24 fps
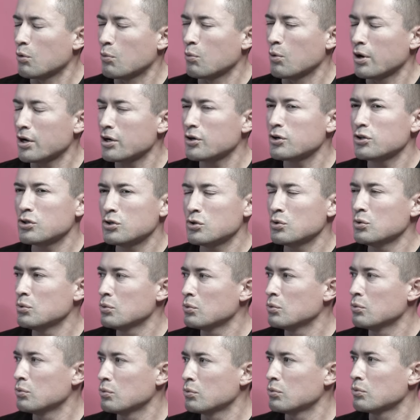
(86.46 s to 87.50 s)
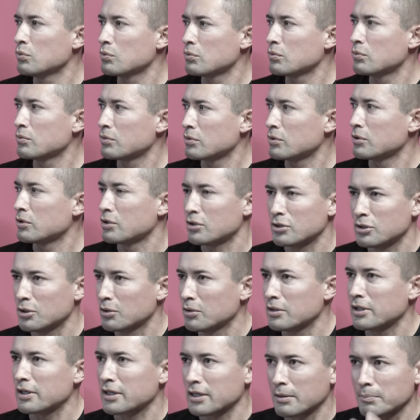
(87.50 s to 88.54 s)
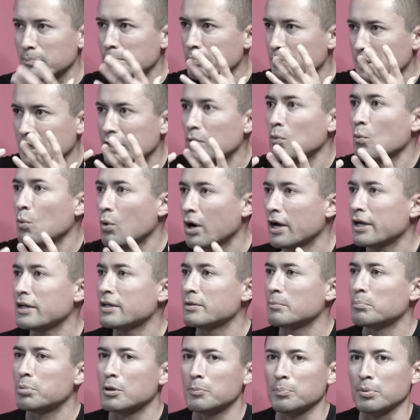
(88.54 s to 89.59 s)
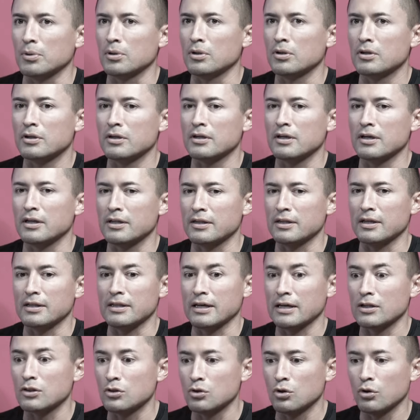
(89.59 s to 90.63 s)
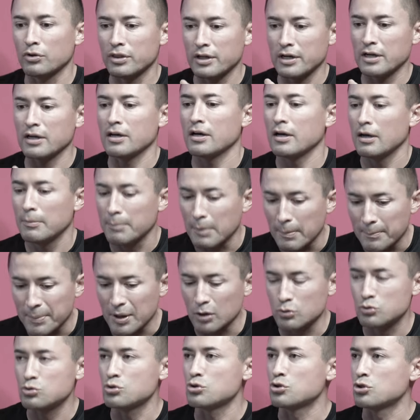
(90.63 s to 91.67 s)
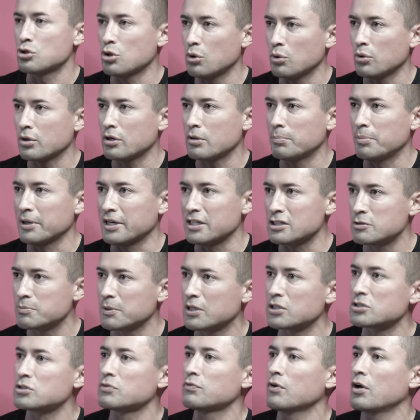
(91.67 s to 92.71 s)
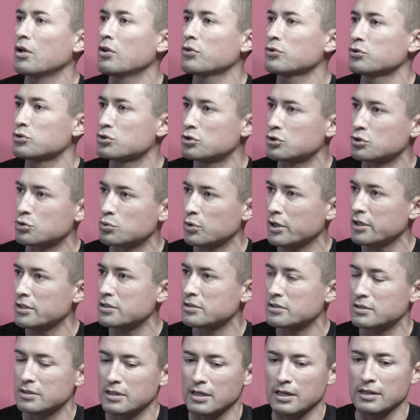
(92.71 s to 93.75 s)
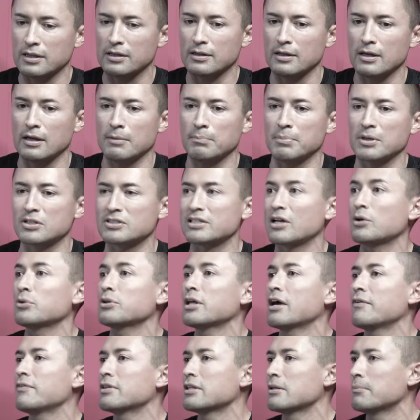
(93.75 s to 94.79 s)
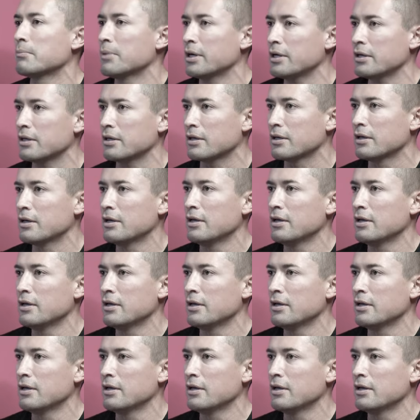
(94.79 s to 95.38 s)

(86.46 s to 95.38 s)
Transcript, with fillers: why are you, you know, like I'm getting white and purple. And, and I know that I, am about to choke, but it's because of all the stress and, and because I don't have any money.